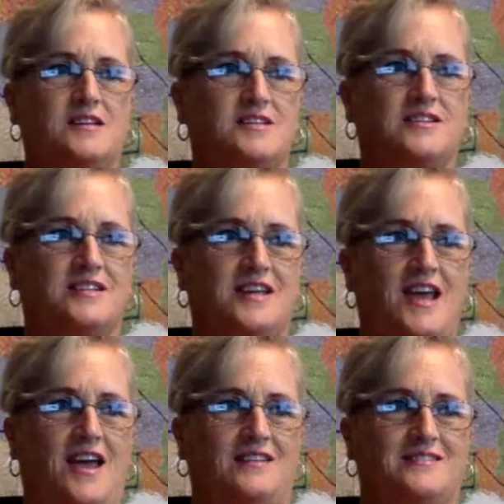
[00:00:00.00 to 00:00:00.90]
Just
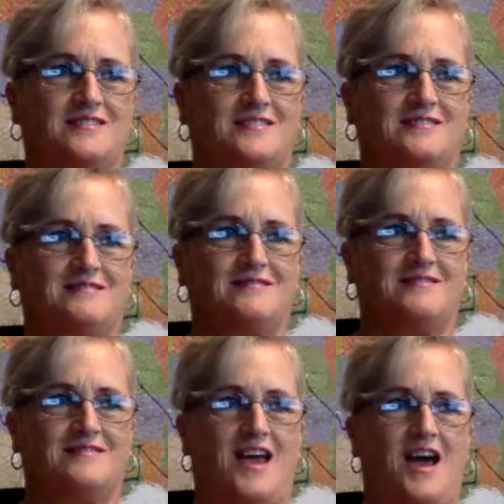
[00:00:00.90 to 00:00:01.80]
guess.
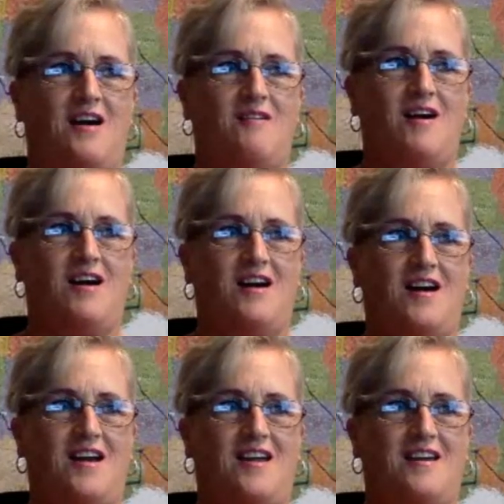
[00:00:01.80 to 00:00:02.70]
How
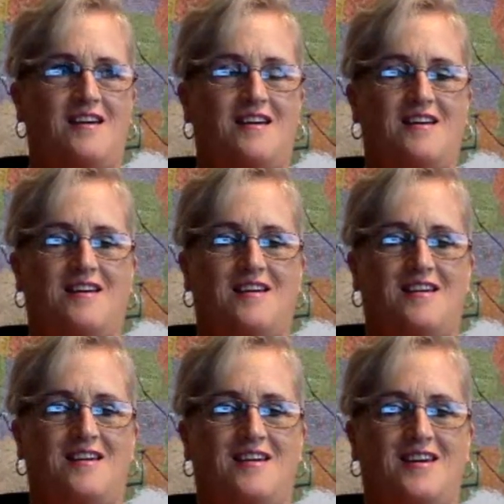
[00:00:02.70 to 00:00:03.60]
high
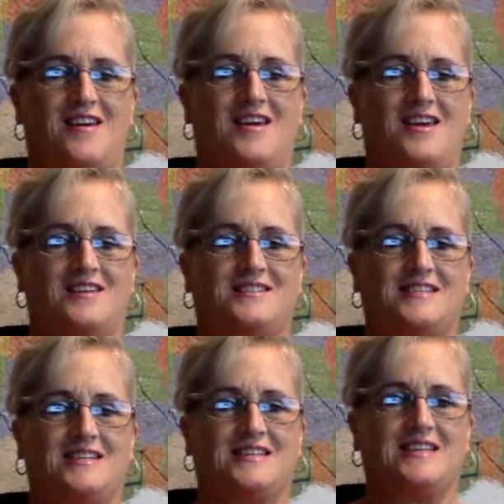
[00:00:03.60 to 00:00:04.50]
is
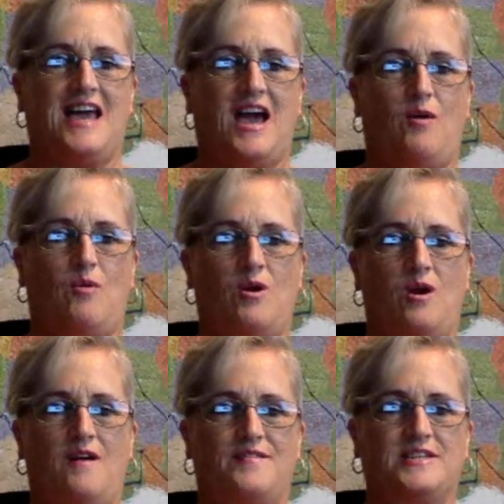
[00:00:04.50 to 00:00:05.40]
the
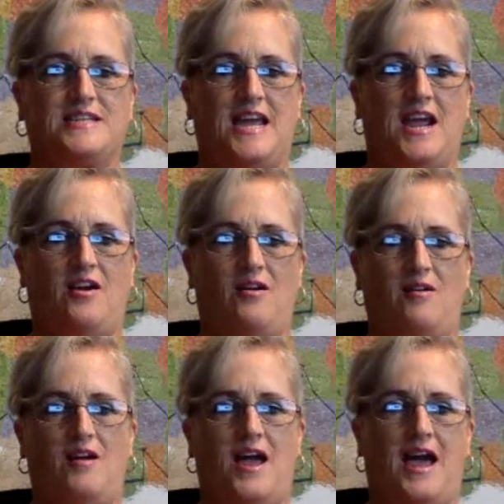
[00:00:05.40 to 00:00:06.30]
Tower of
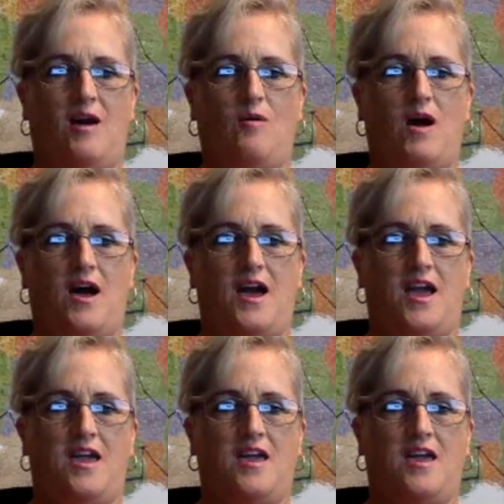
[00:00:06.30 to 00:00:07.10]
Terror? How high?